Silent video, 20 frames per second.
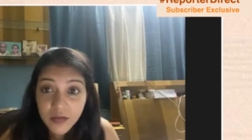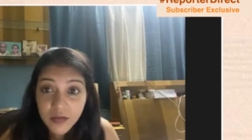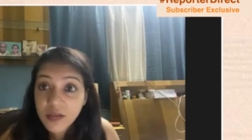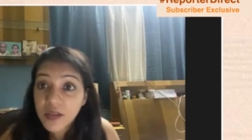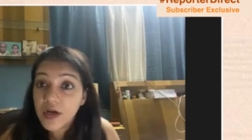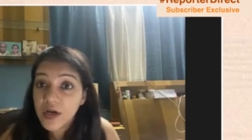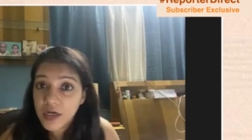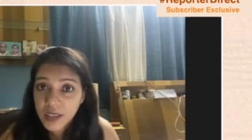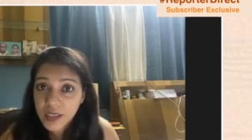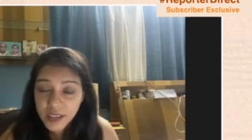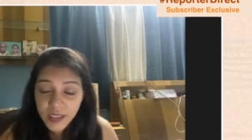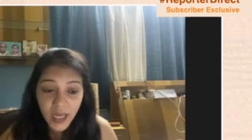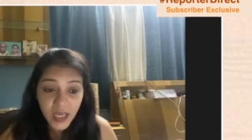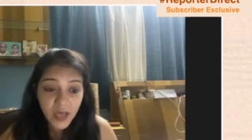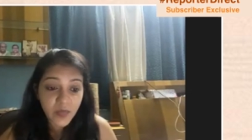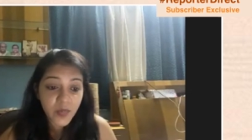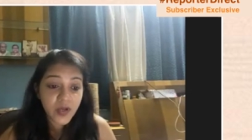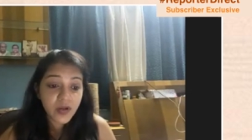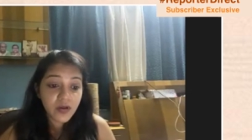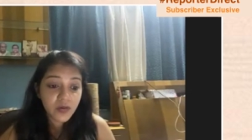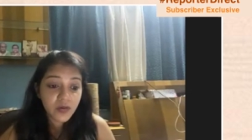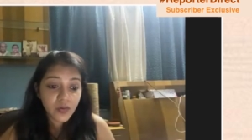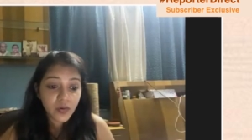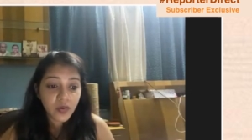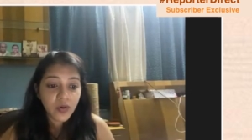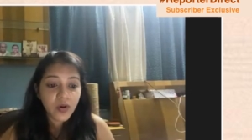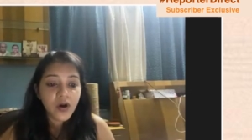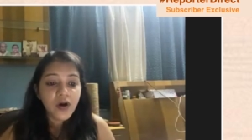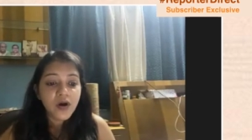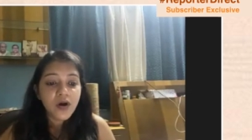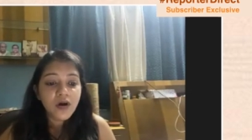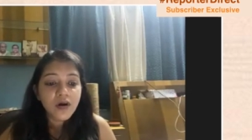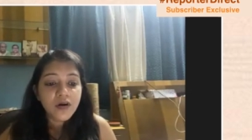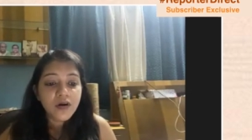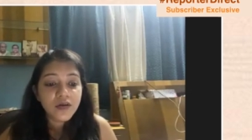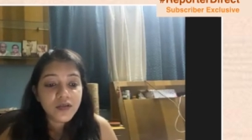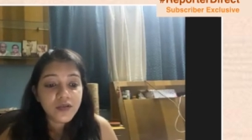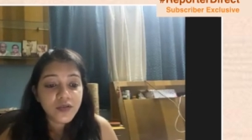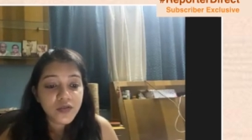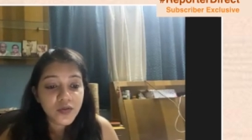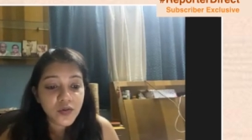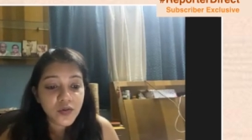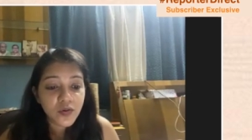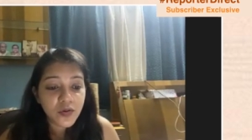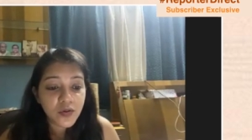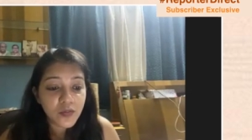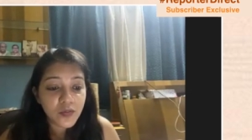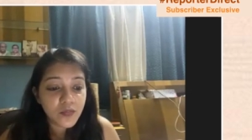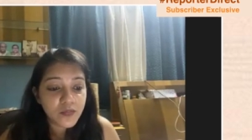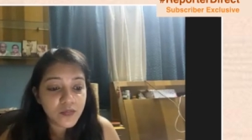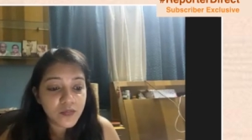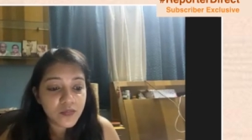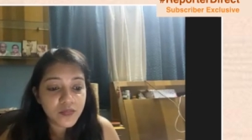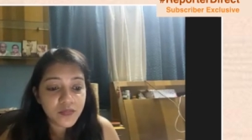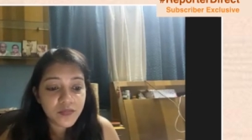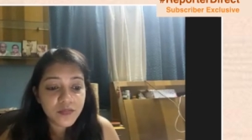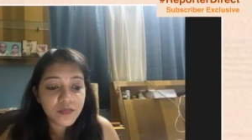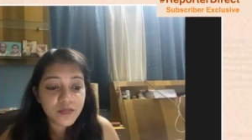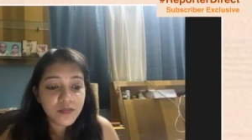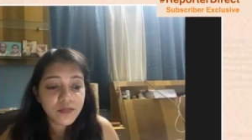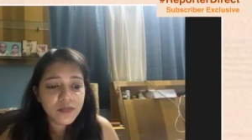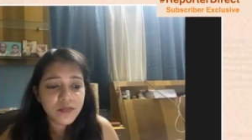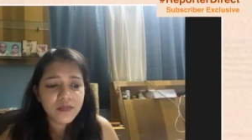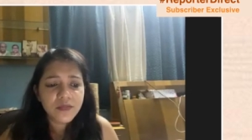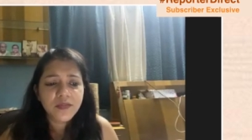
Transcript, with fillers: third time in a row so mm,